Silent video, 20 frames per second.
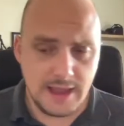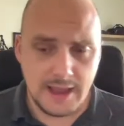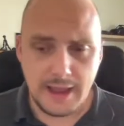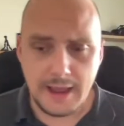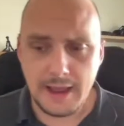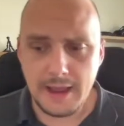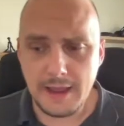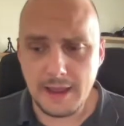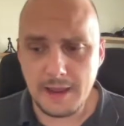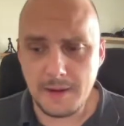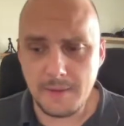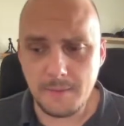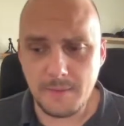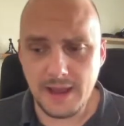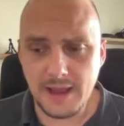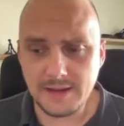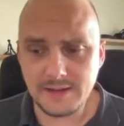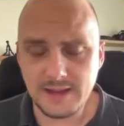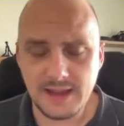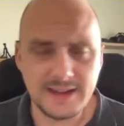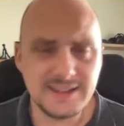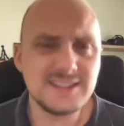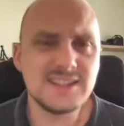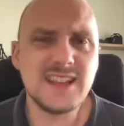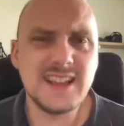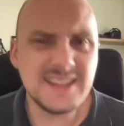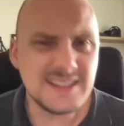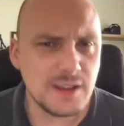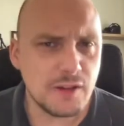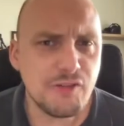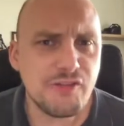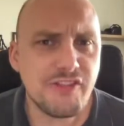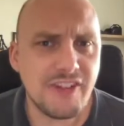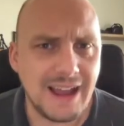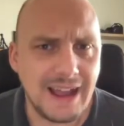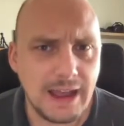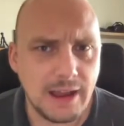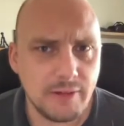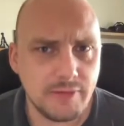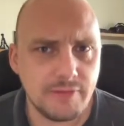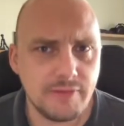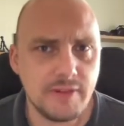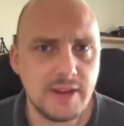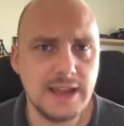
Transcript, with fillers: um, and, and it's, it's a faff.